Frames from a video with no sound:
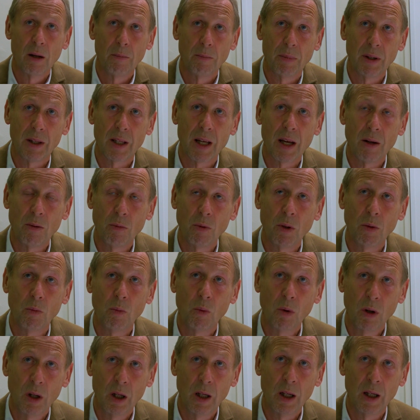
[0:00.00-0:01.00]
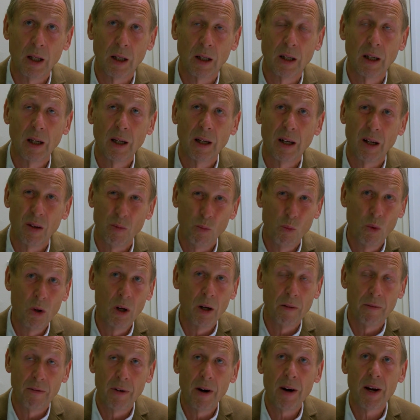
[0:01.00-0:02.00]
But they would work and
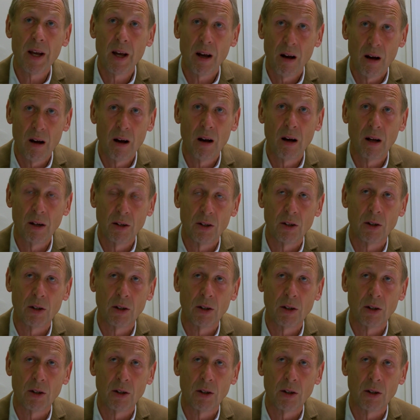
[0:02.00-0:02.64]
work very hard